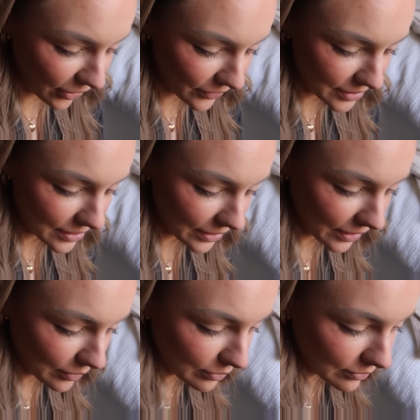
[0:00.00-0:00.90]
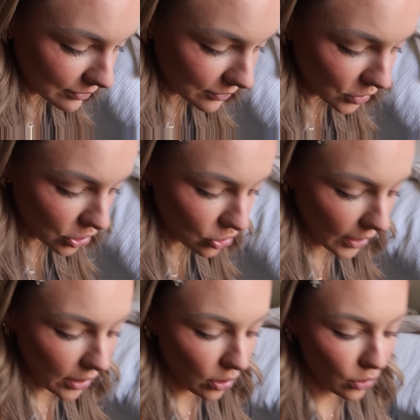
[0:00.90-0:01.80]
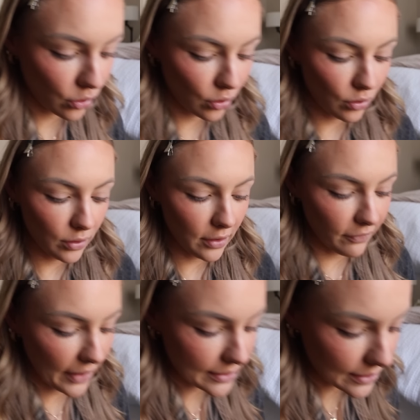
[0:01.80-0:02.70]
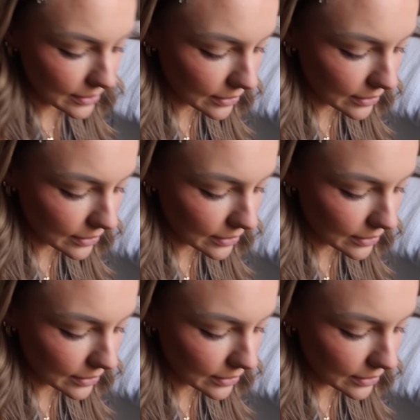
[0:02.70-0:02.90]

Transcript: obviously am just trying to go through the phases.